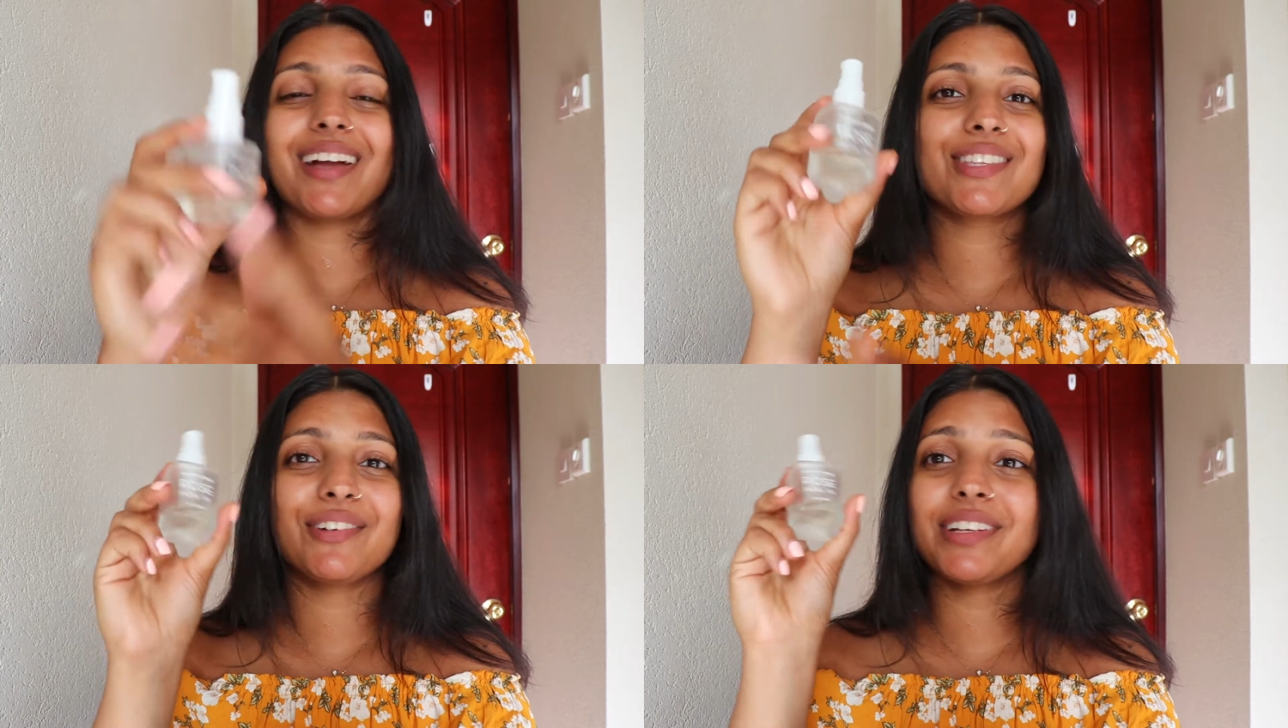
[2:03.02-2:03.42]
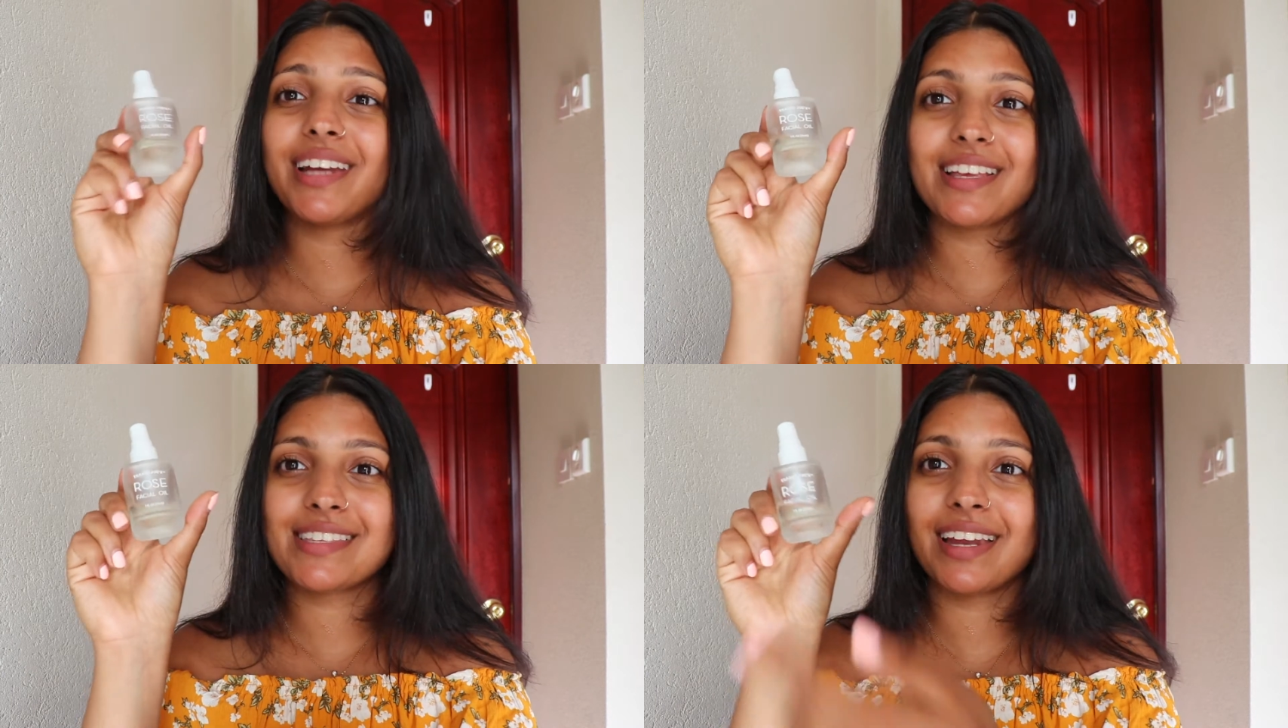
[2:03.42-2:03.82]
it's really
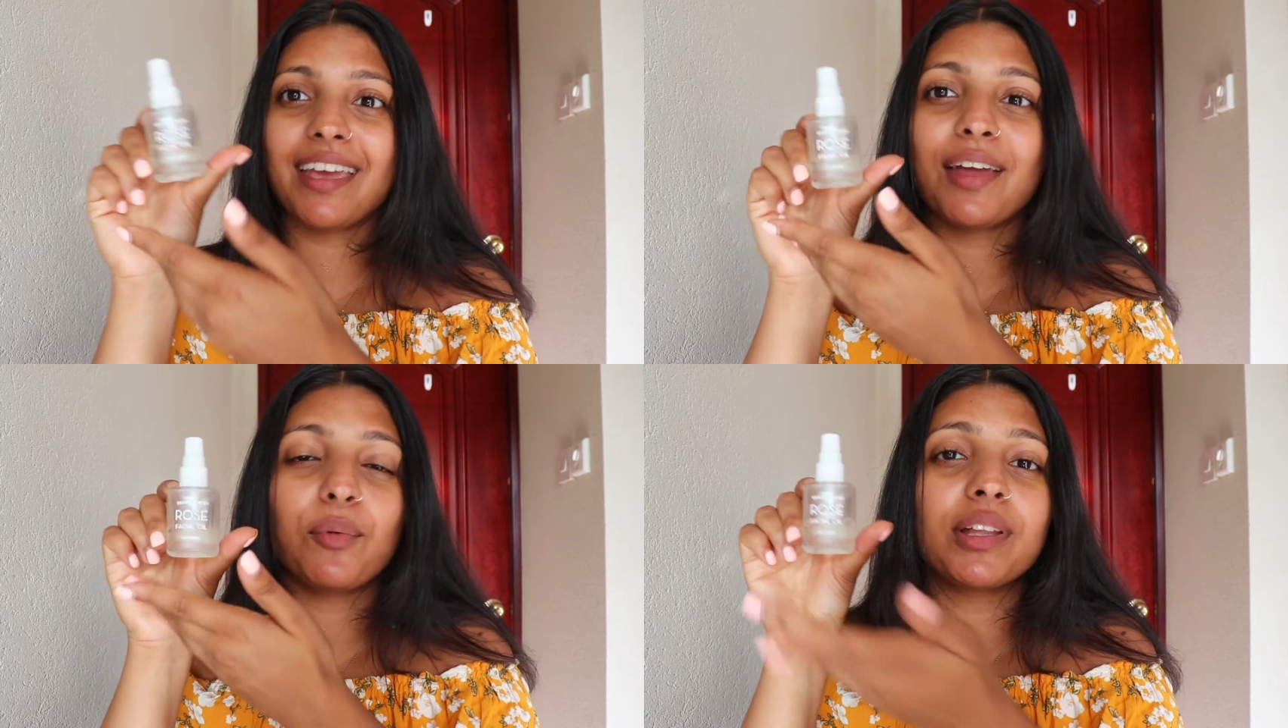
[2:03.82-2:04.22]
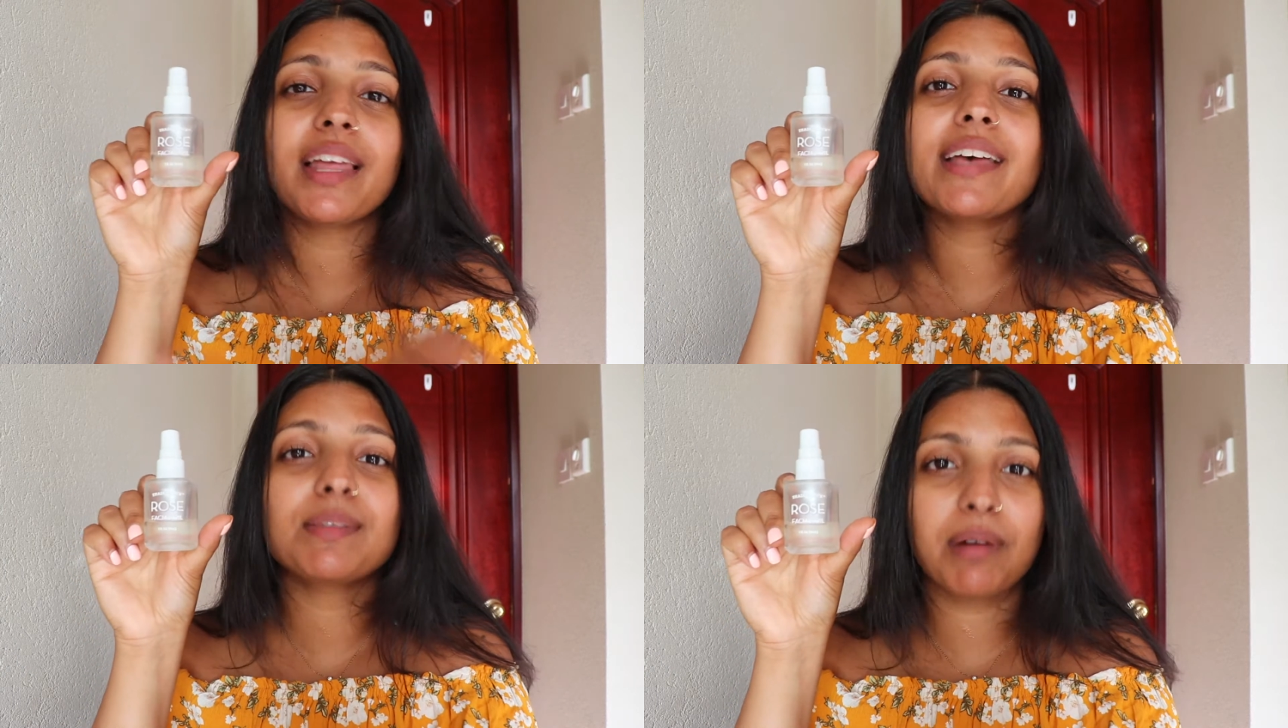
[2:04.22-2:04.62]
nice that I get one
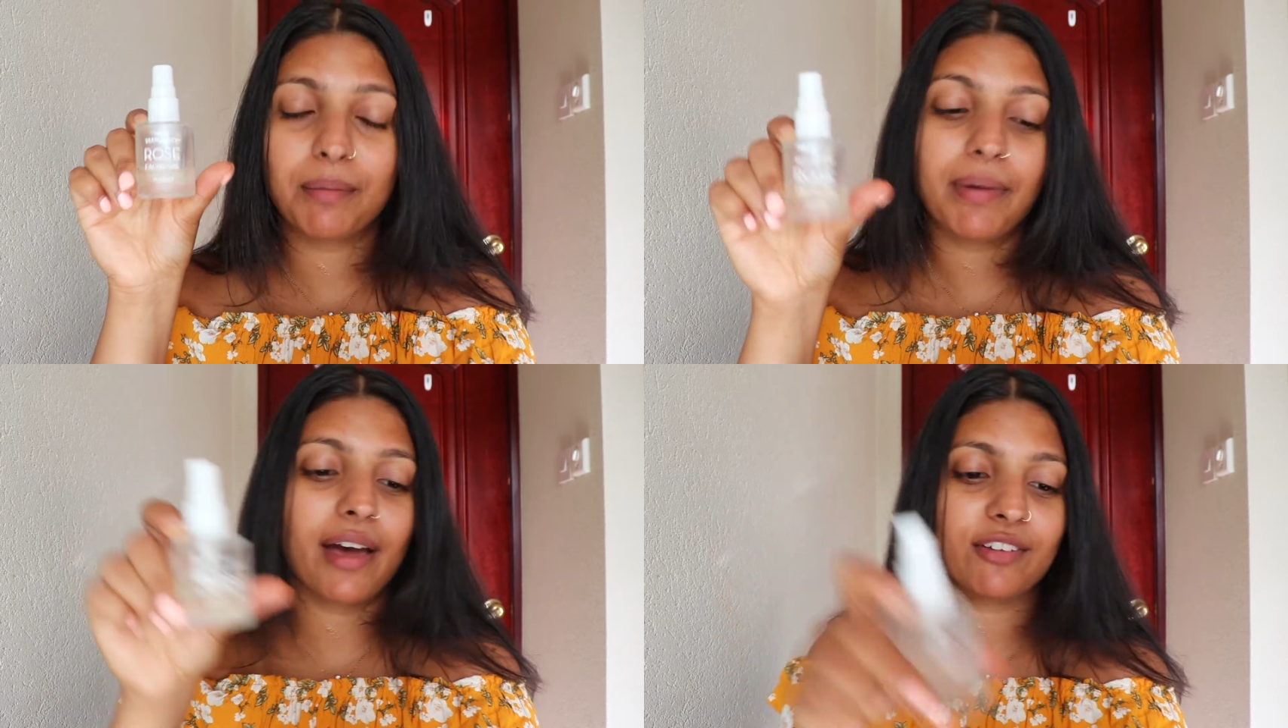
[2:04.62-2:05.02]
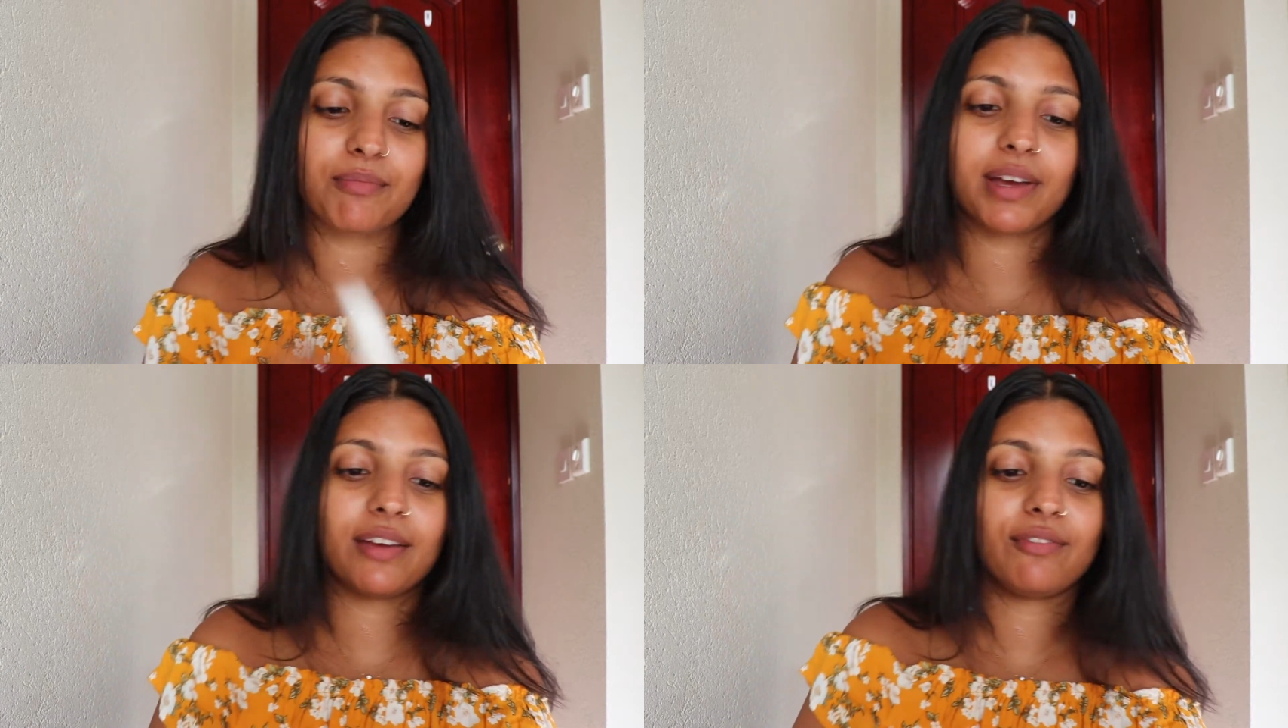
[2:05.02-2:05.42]
last pump out of
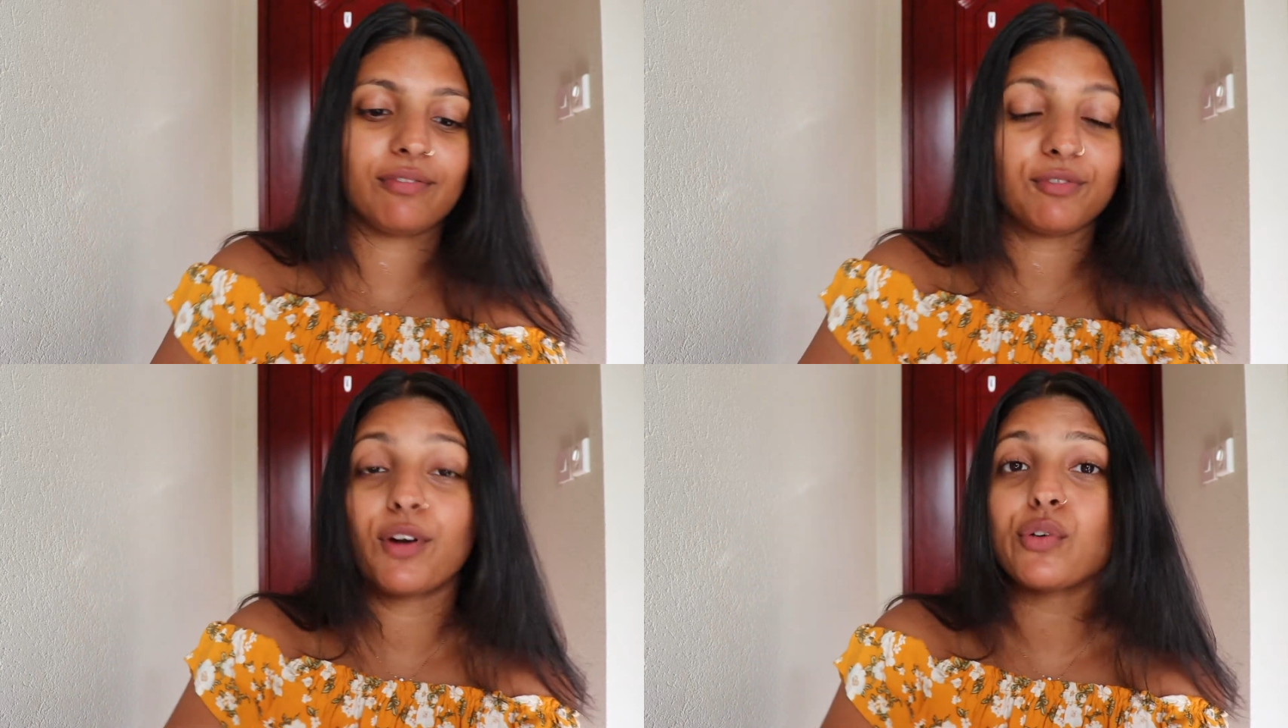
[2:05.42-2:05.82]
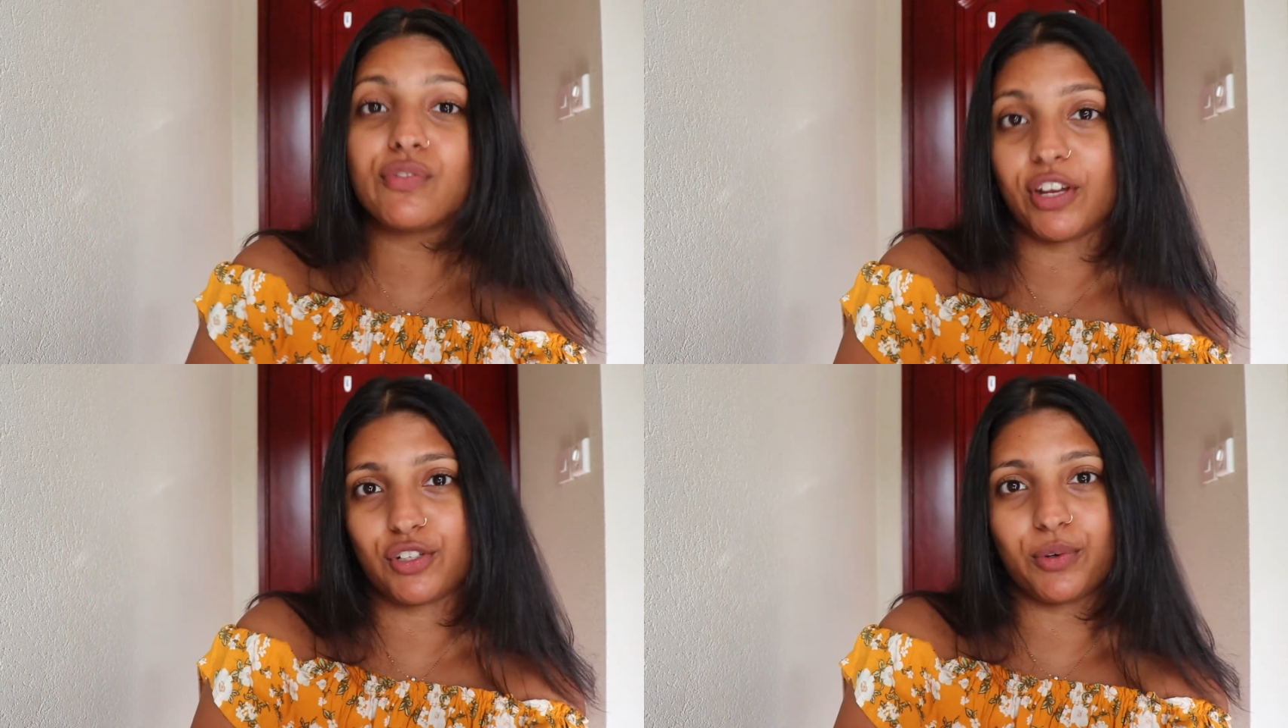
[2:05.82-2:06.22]
my rose
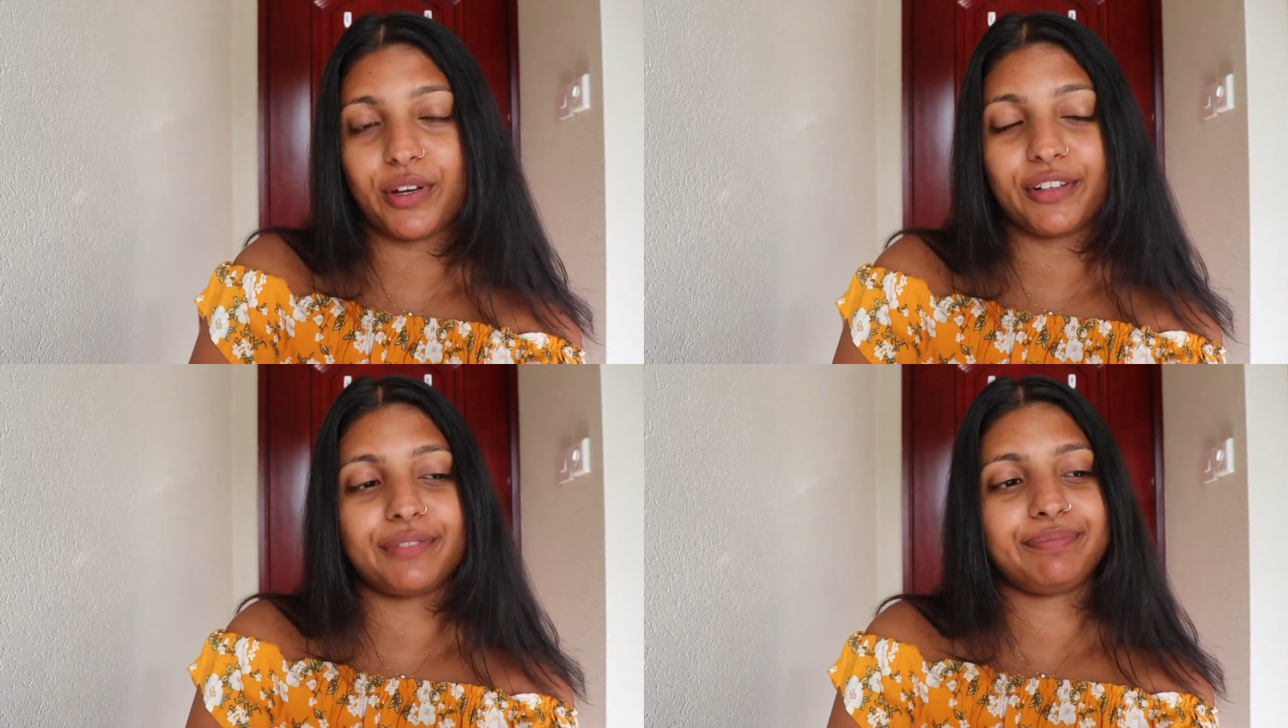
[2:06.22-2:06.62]
facial oil.